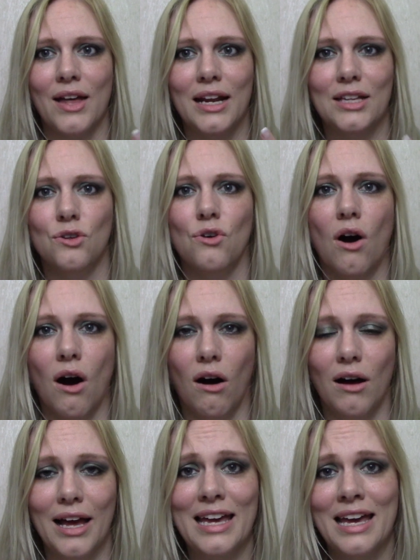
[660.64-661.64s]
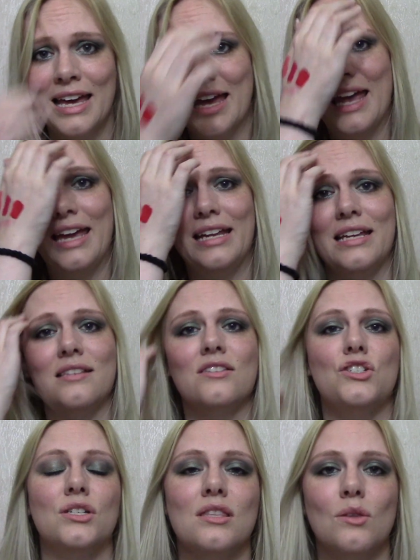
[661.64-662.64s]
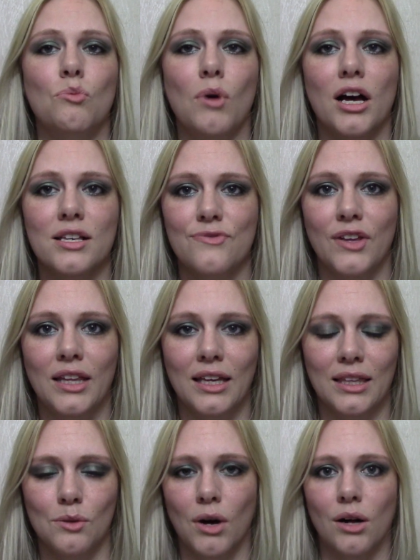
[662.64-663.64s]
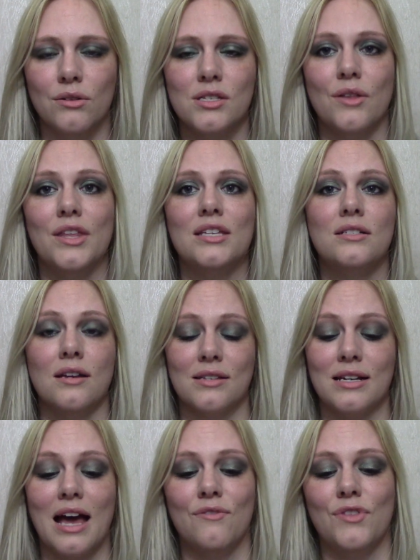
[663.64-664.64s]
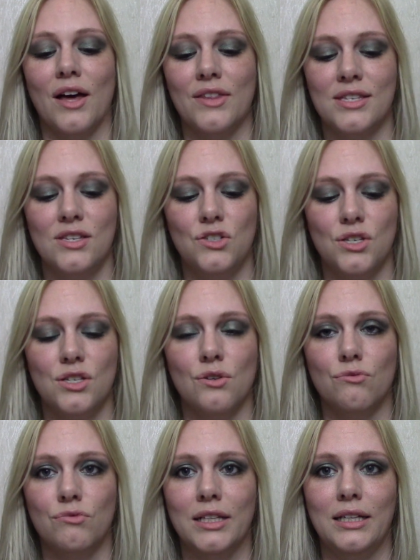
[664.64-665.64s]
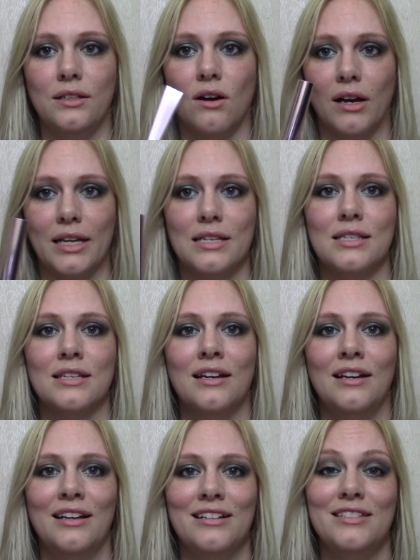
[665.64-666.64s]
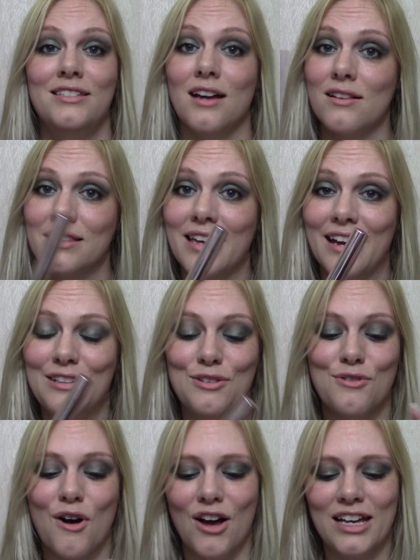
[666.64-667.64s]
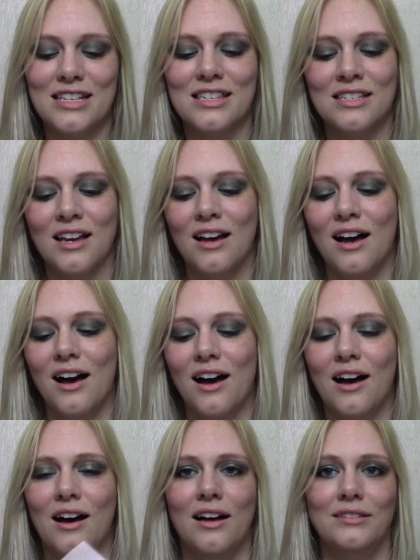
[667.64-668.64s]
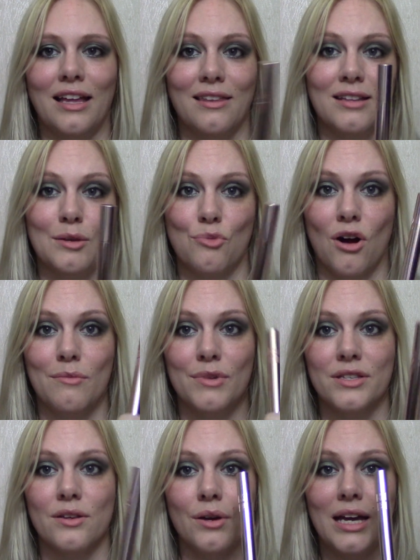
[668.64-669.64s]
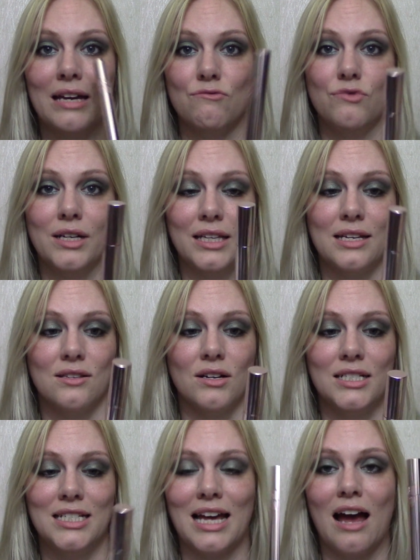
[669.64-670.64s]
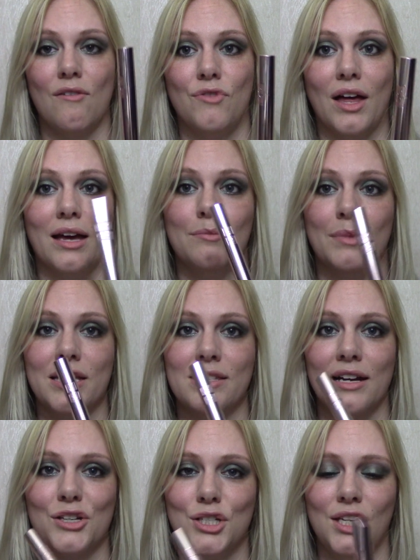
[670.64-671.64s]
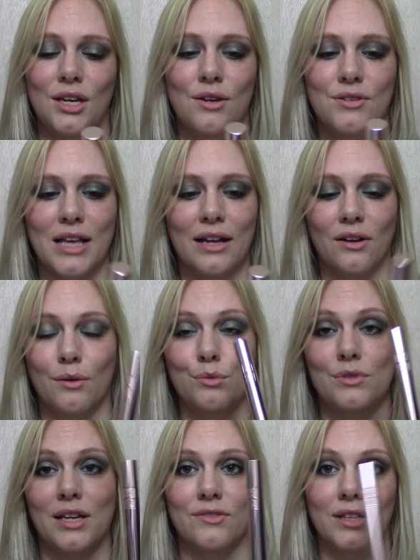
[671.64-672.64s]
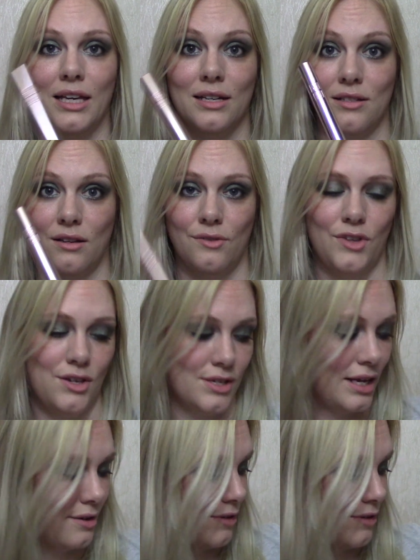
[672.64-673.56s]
that in your eye, it is just the worst feeling in the world. So this doesn't have that. This is just a really nice, doesn't get in your eyes, lengthening primer. So really excited to have that in my stash to use, and I will definitely get a ton of use out